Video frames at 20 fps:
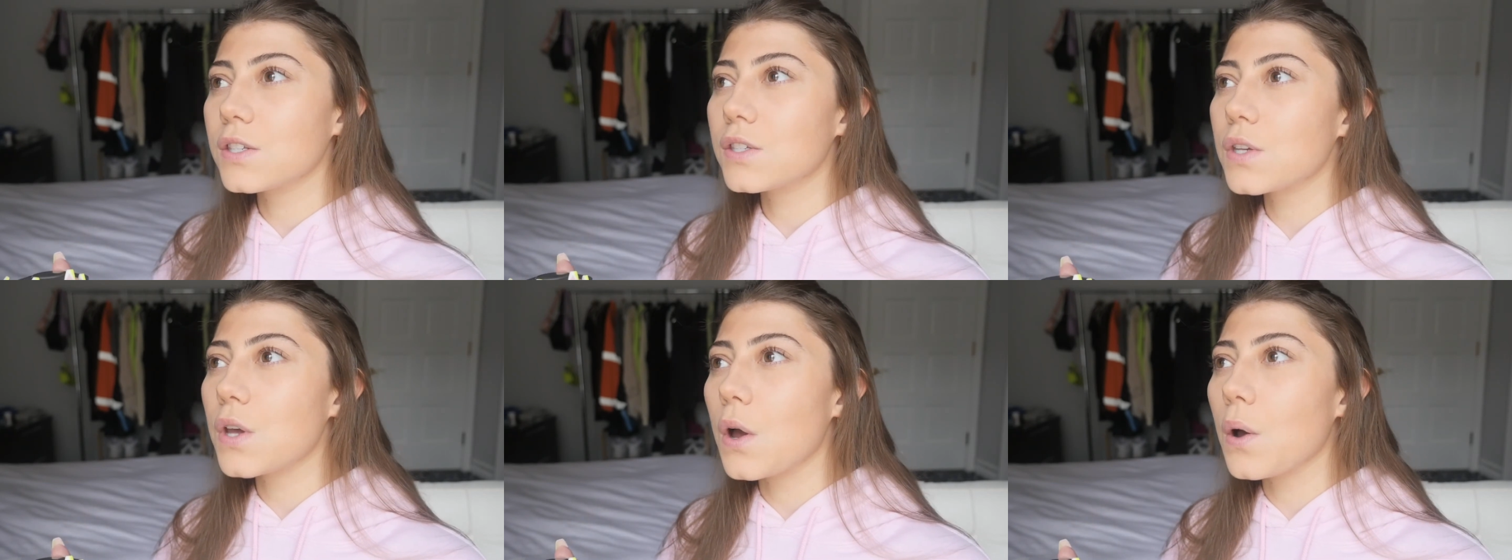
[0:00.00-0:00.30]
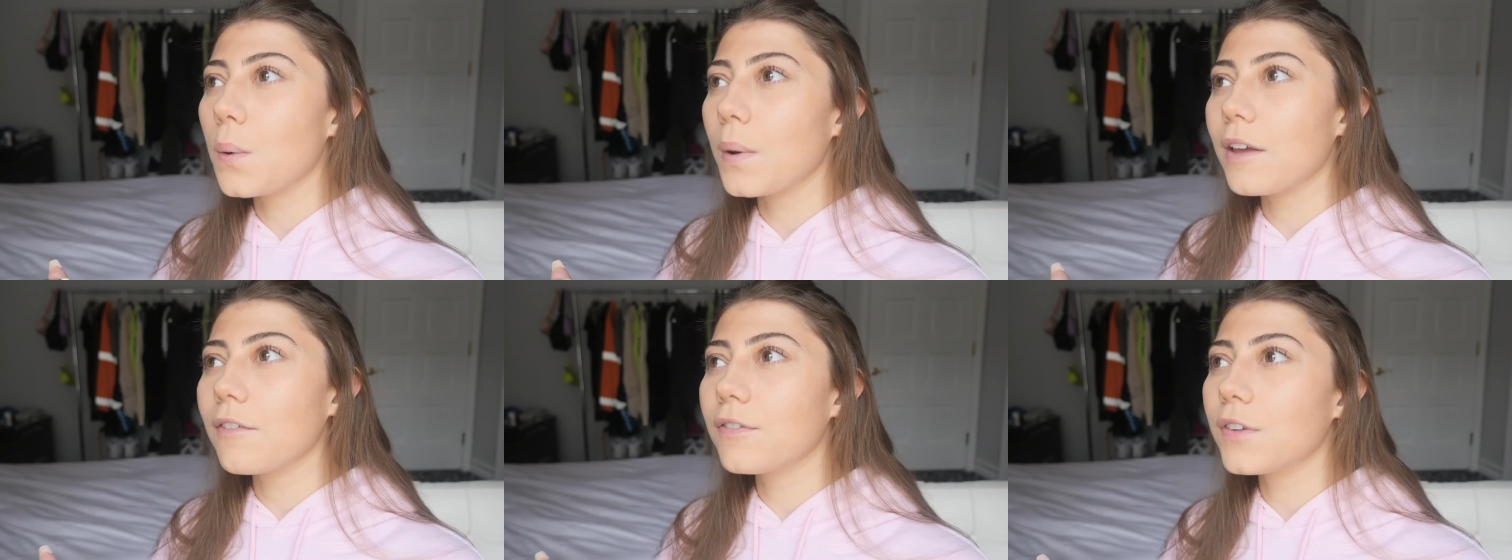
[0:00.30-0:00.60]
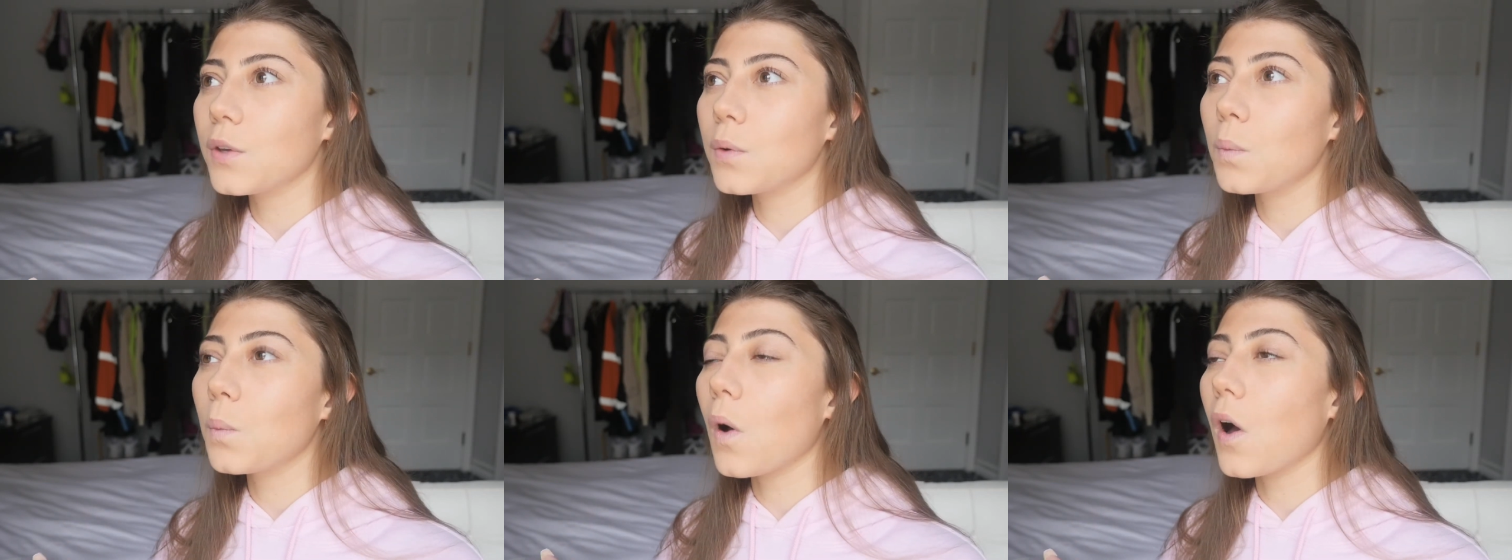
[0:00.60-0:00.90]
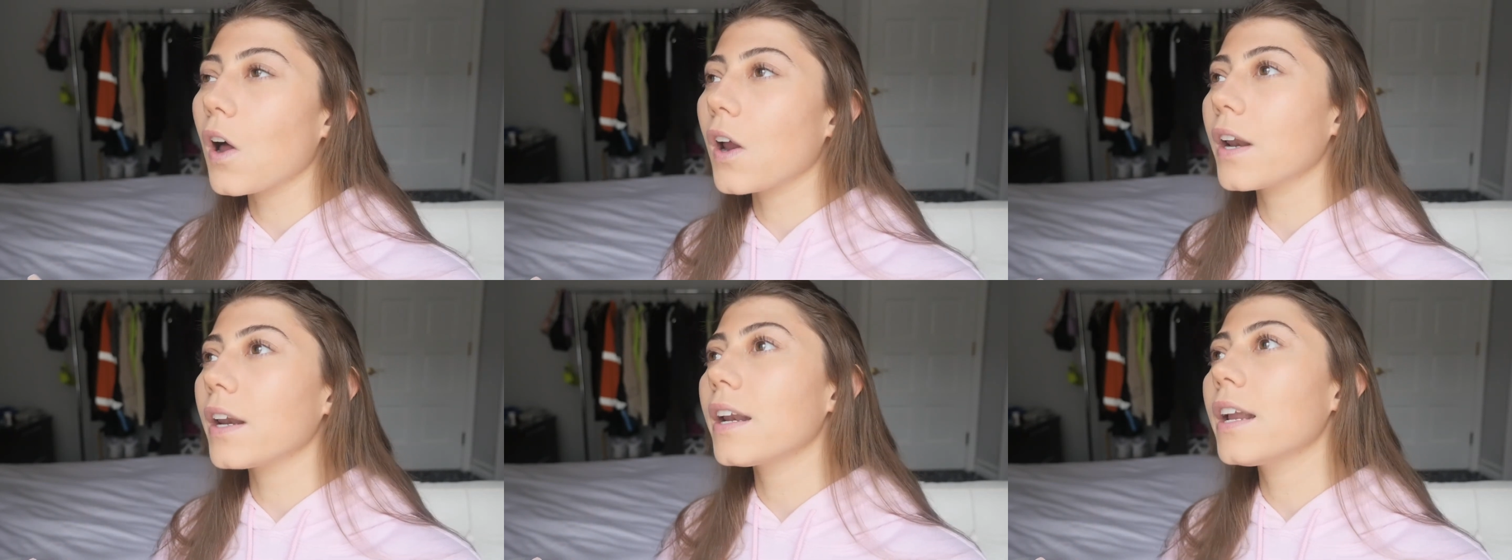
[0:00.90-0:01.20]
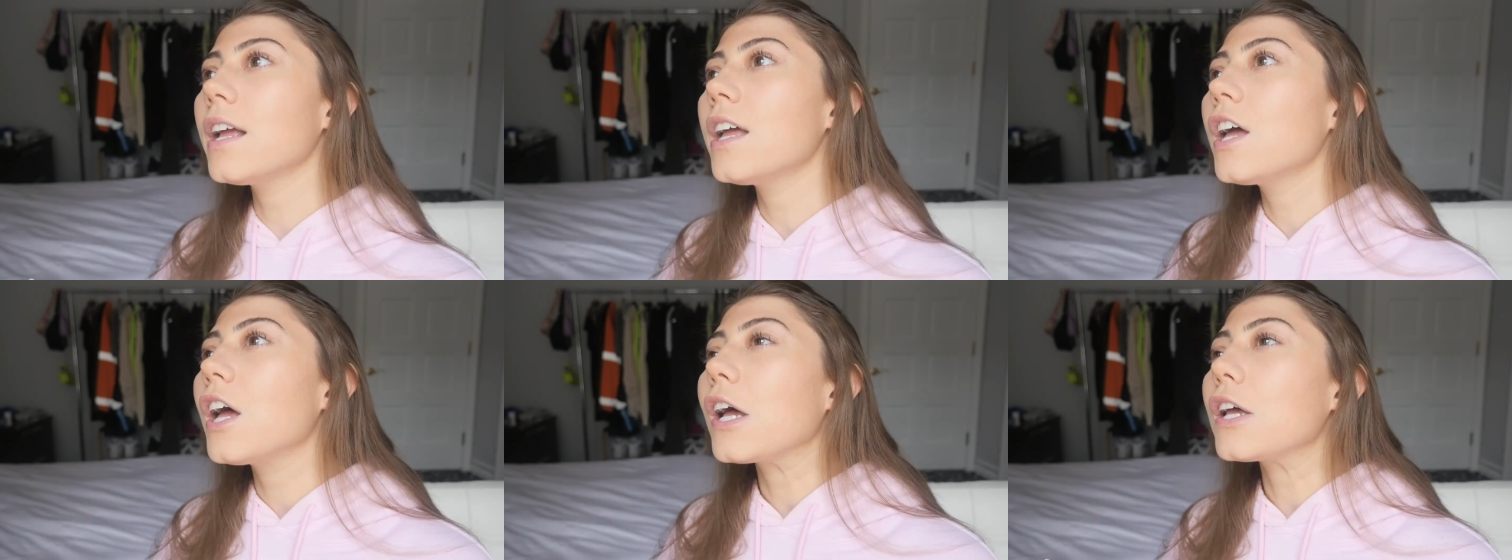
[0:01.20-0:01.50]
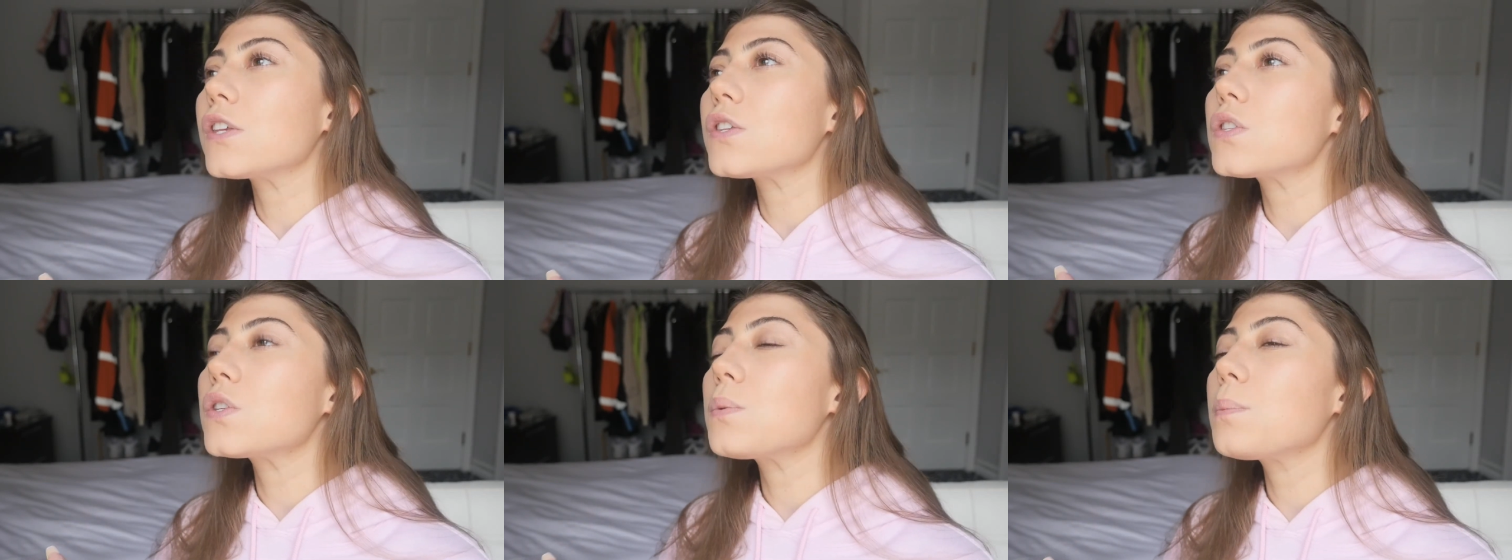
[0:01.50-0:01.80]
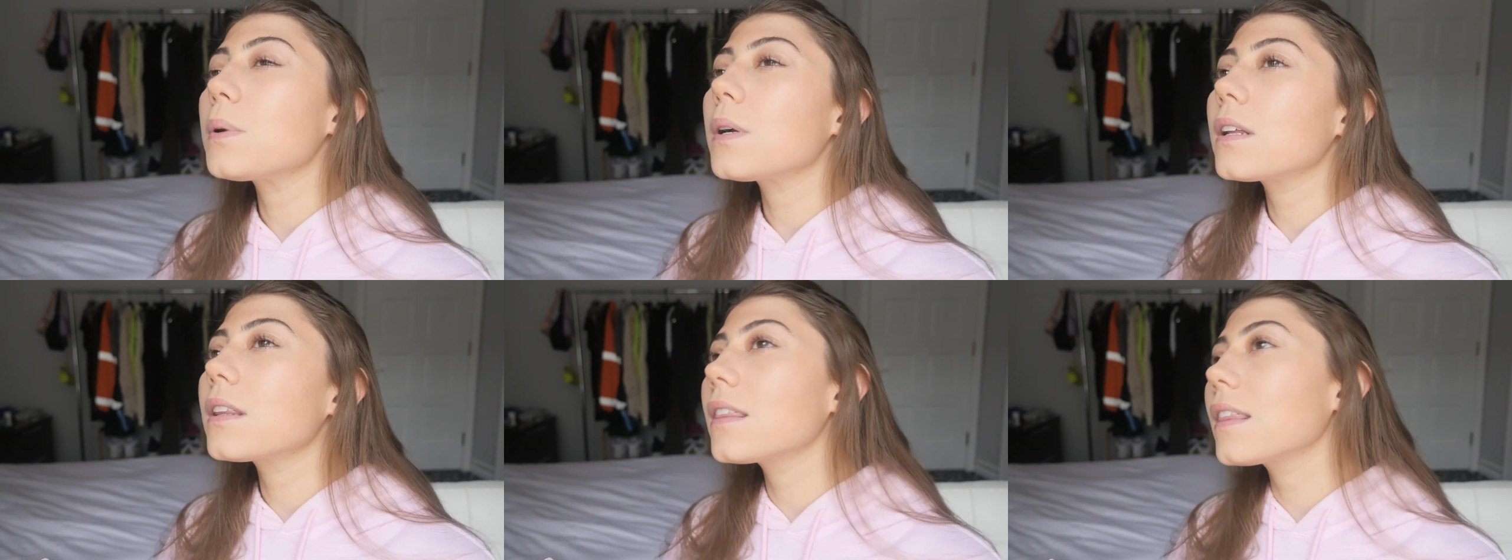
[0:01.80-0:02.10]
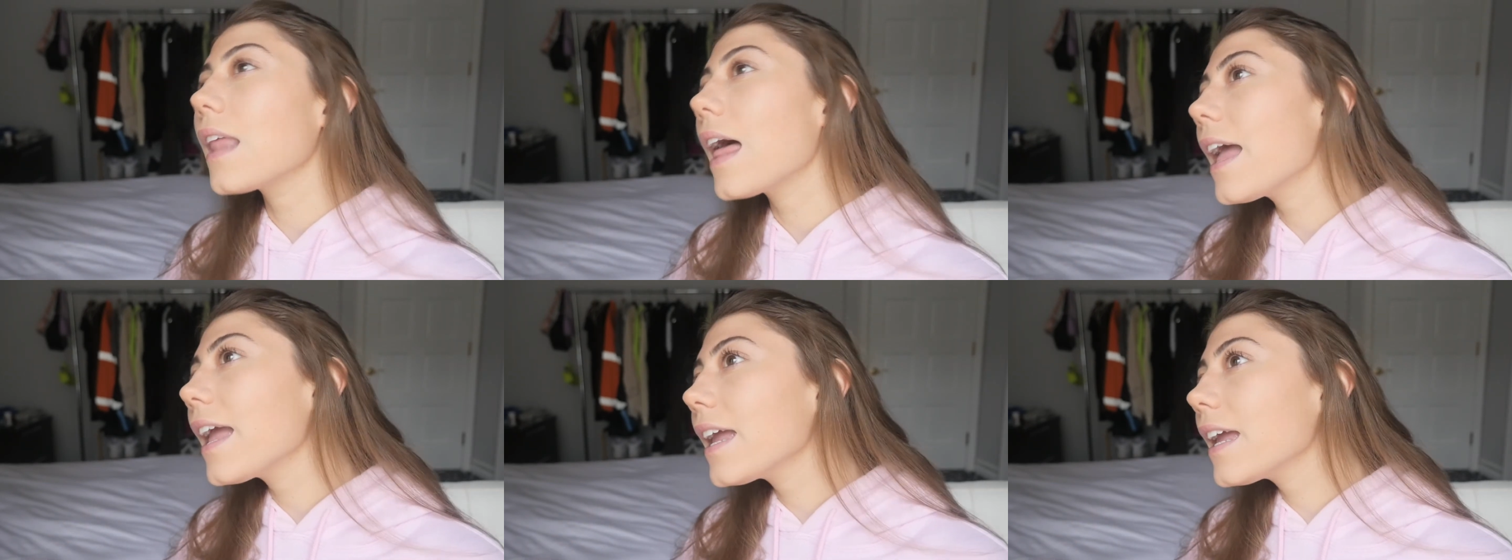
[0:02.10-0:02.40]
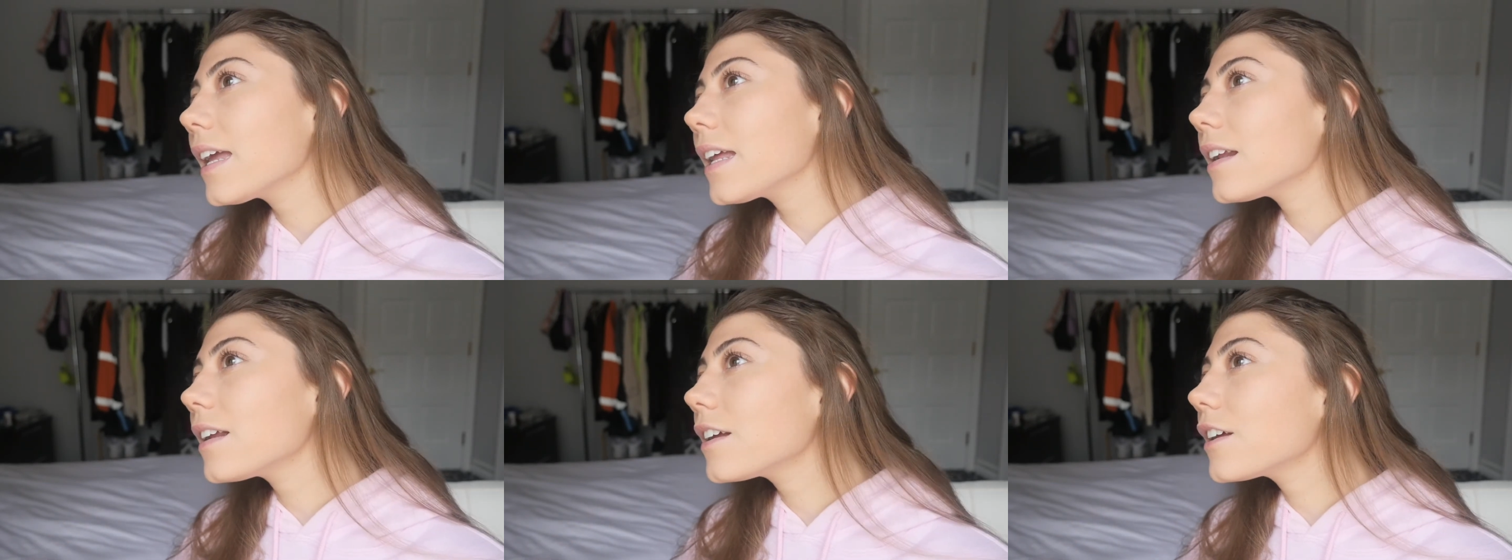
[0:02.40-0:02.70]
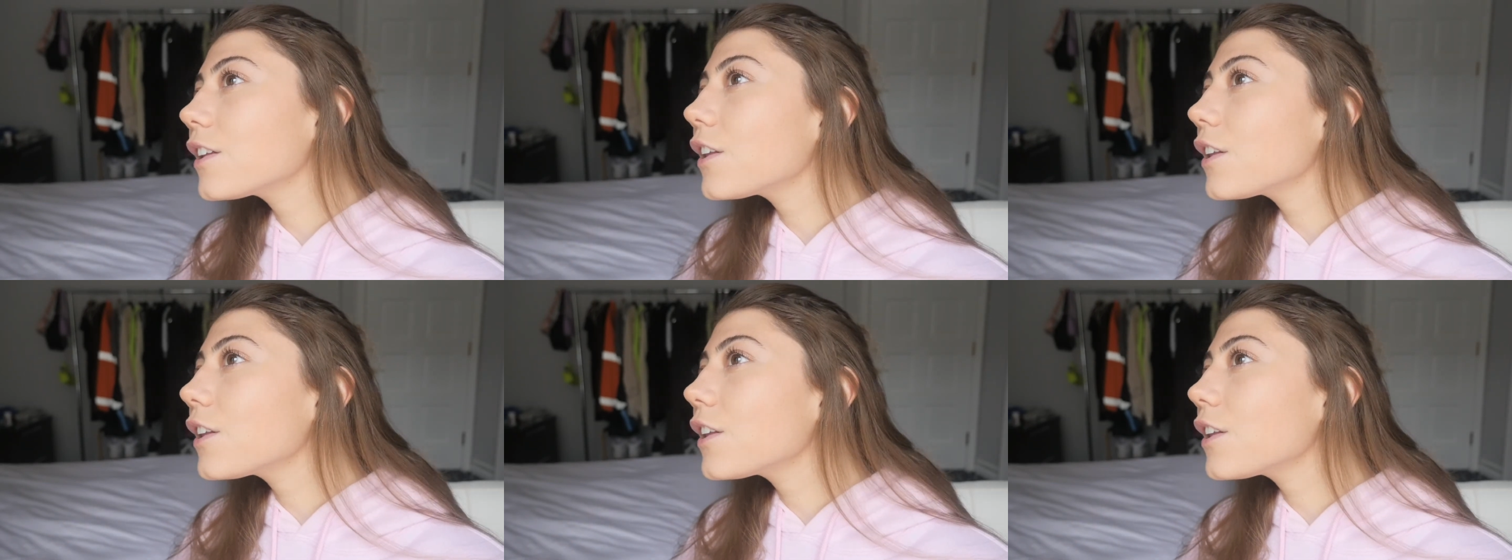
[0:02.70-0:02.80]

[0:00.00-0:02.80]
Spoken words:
So if you want a super light